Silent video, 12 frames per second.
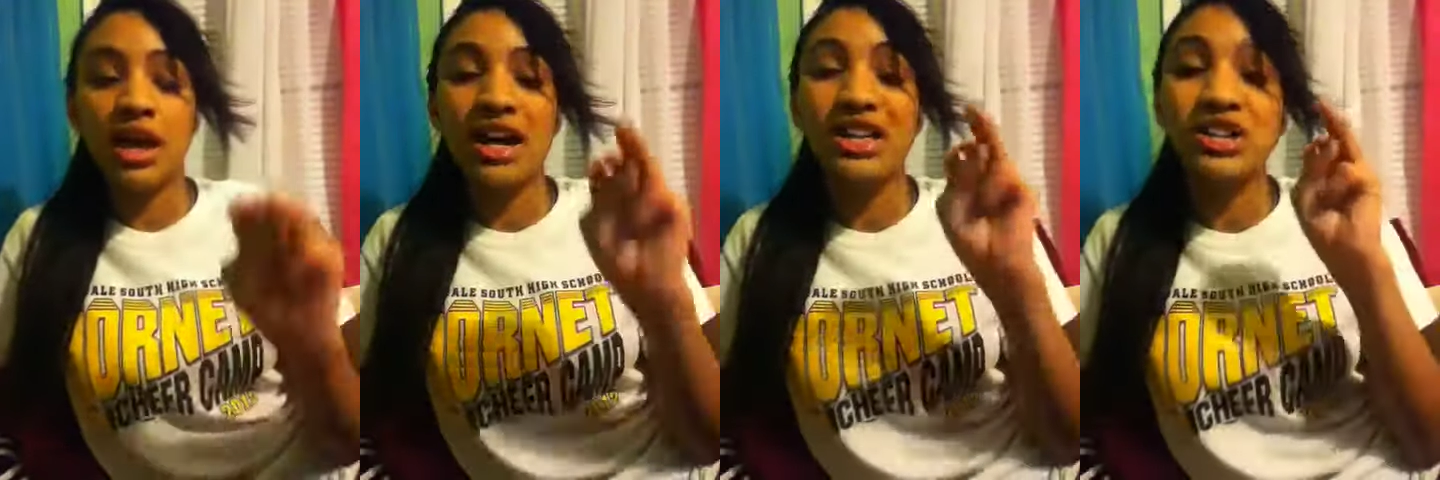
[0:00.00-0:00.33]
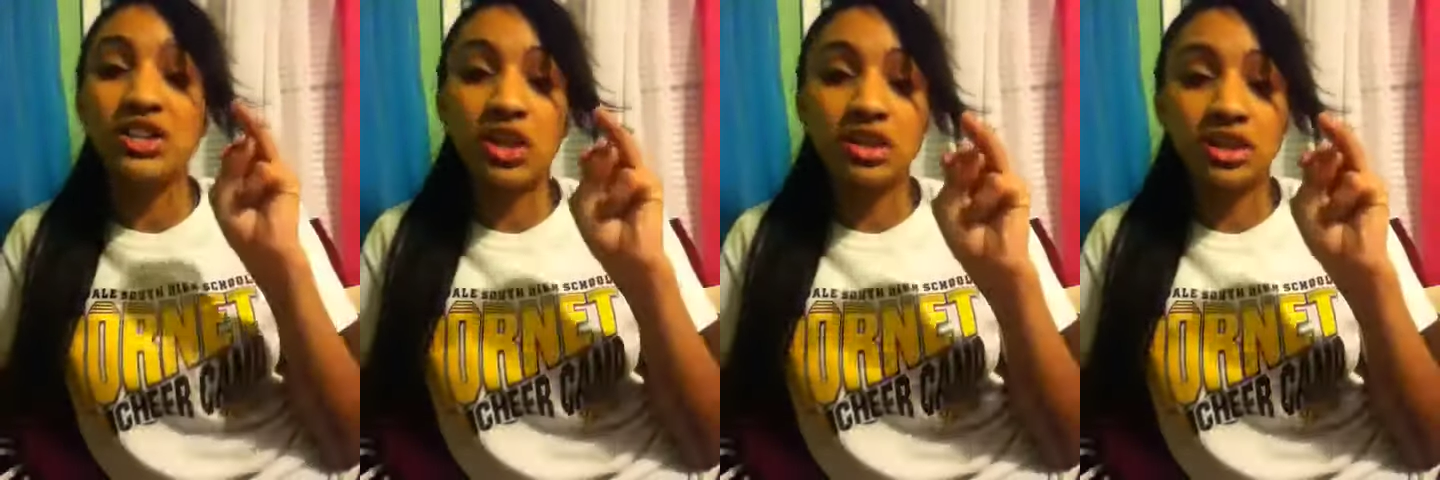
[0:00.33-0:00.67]

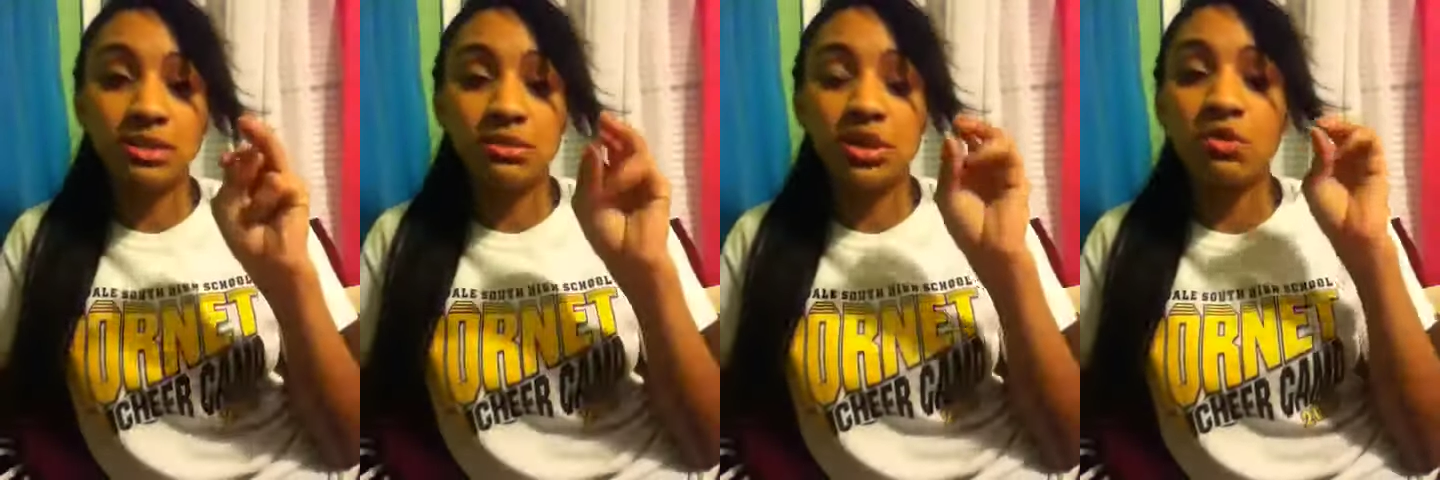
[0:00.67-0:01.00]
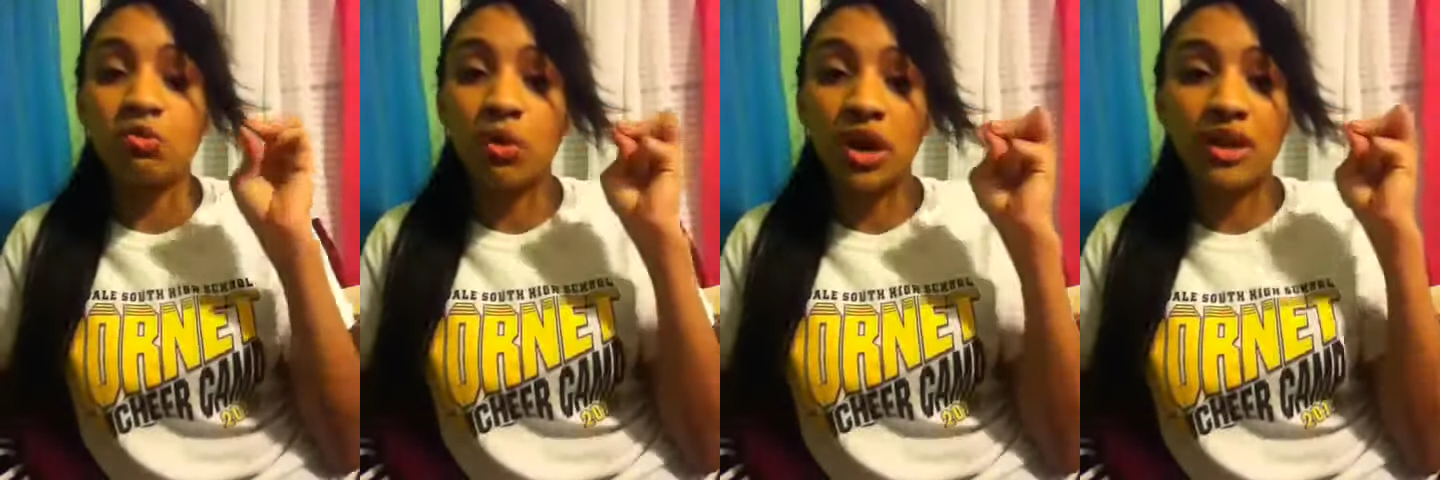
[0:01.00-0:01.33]
and judging me
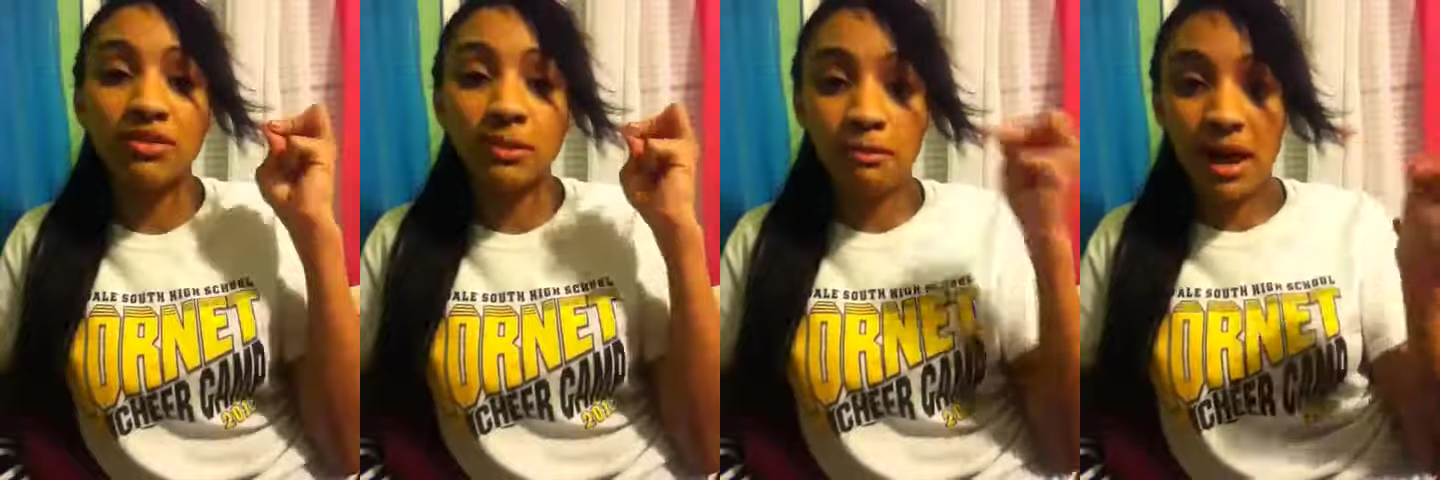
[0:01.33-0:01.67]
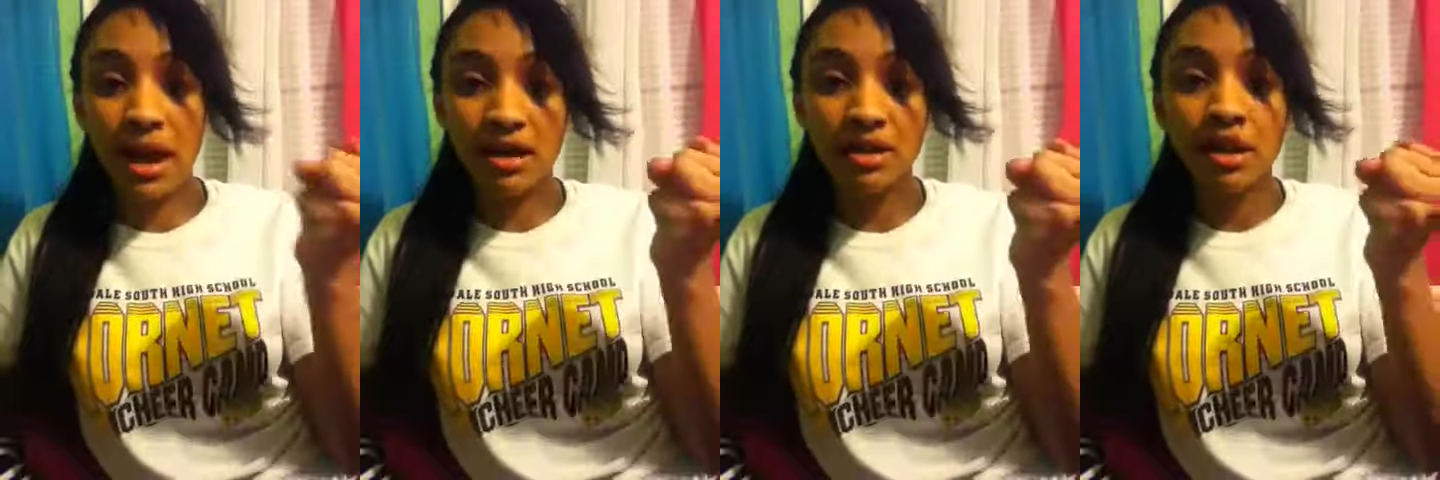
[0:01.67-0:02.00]
right off the
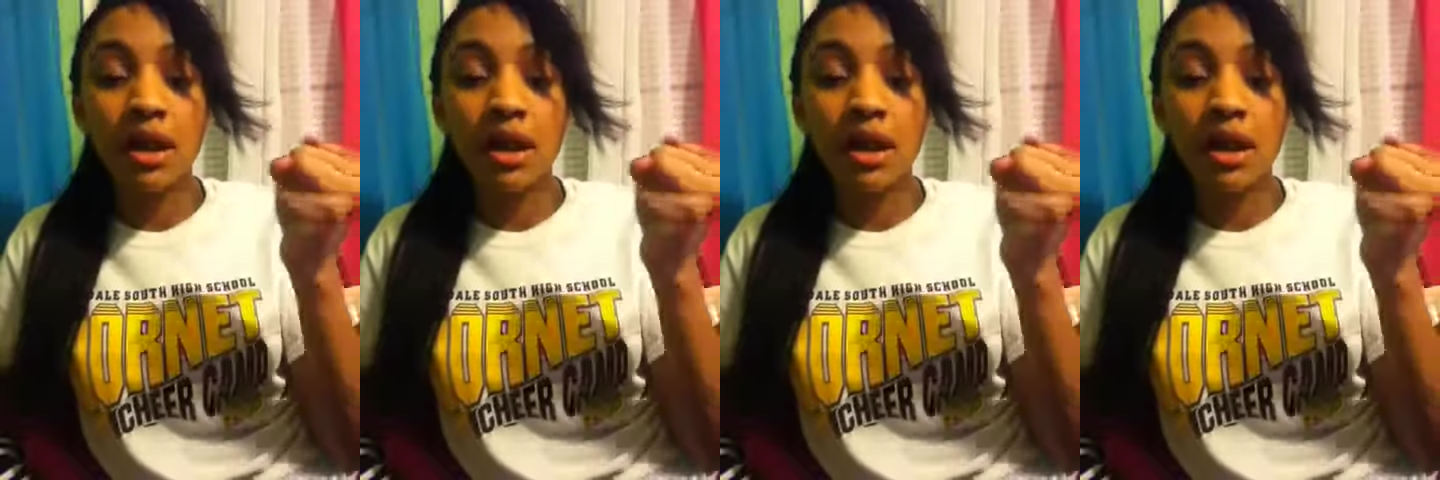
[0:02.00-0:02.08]
bat